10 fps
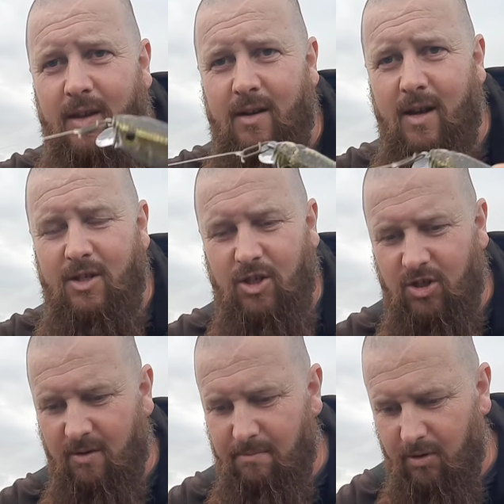Nice and
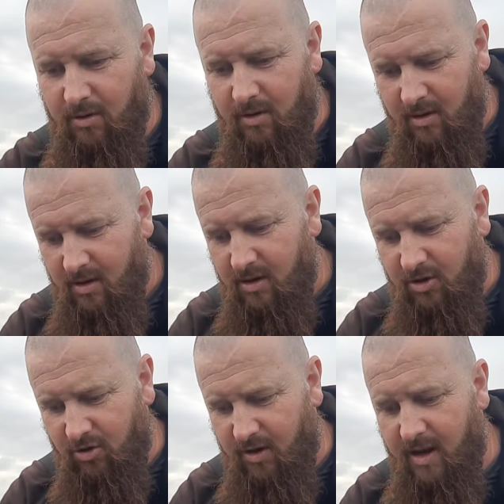simple.
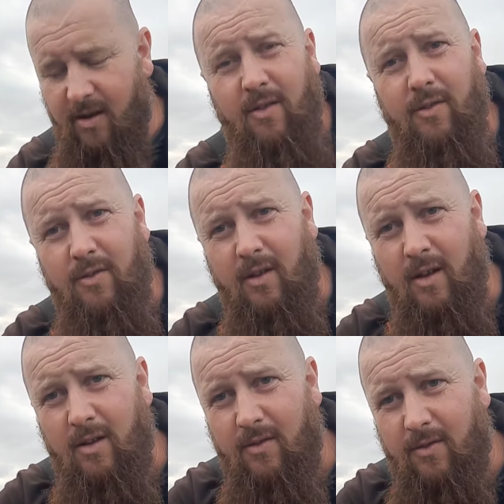So yeah,
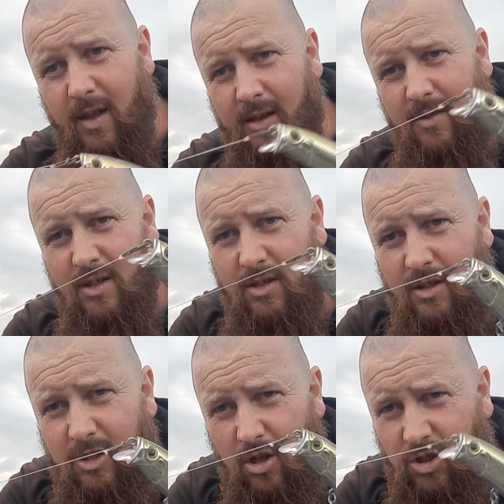
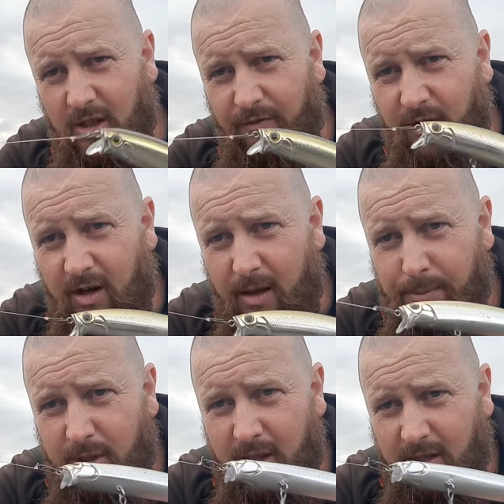there's lots of different
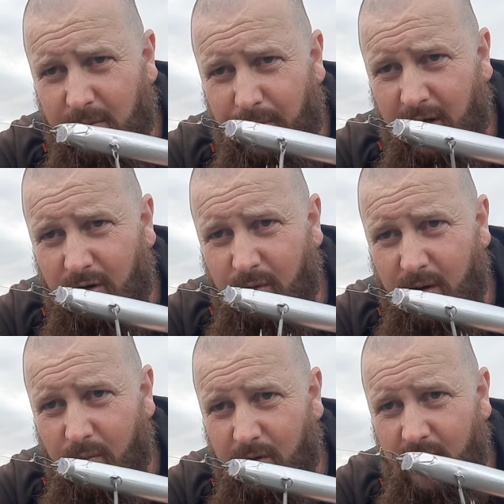clips. That's the breakaway
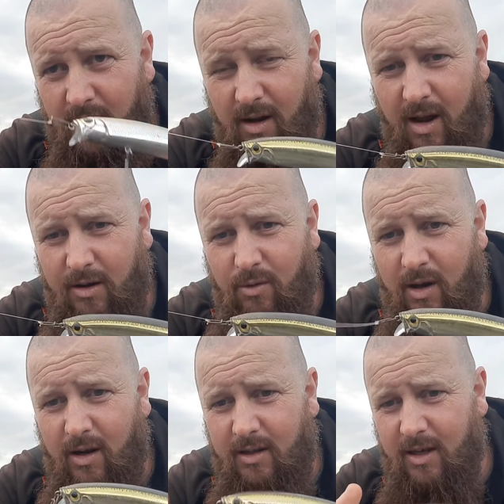one. I
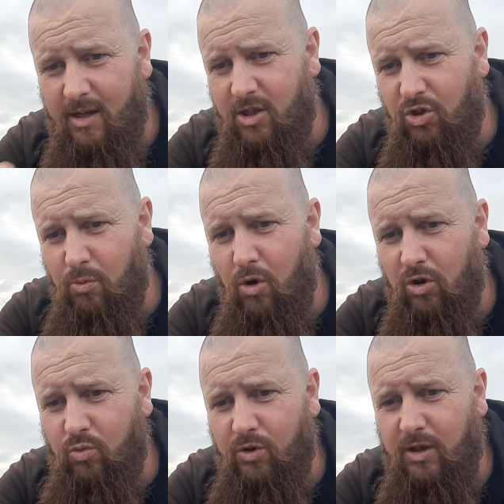quite like it. It's the
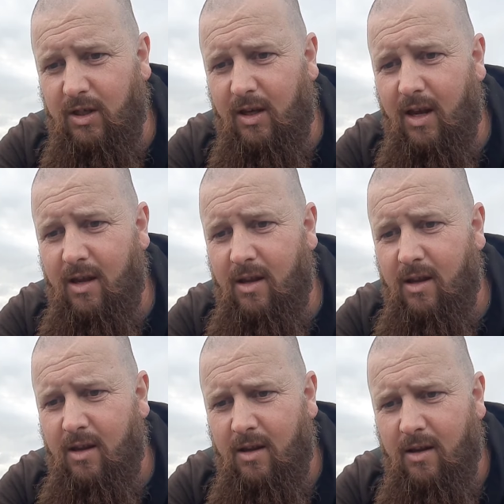smallest one you can get,
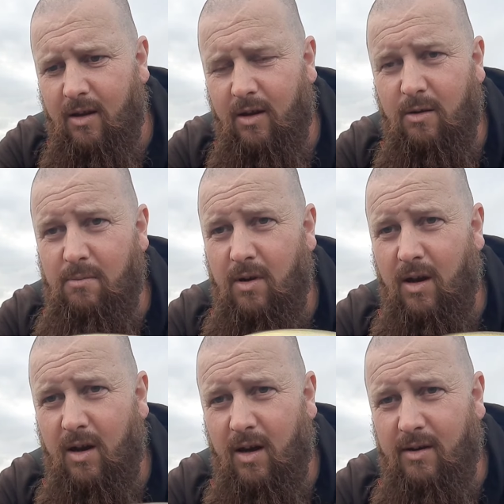and
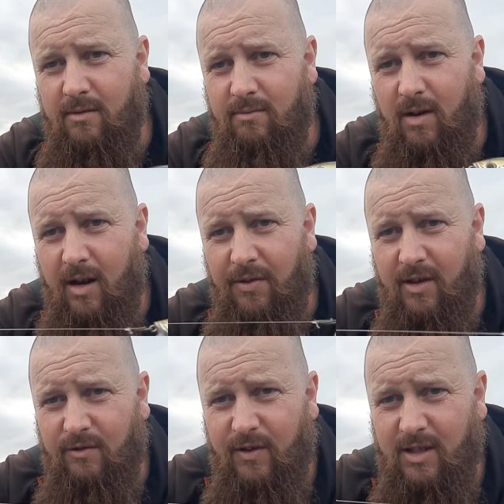I think
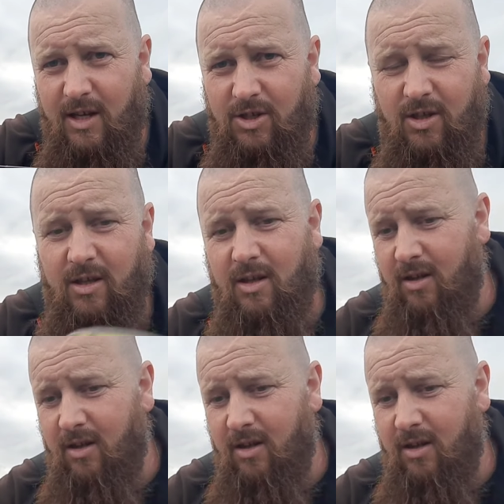it's fantastic.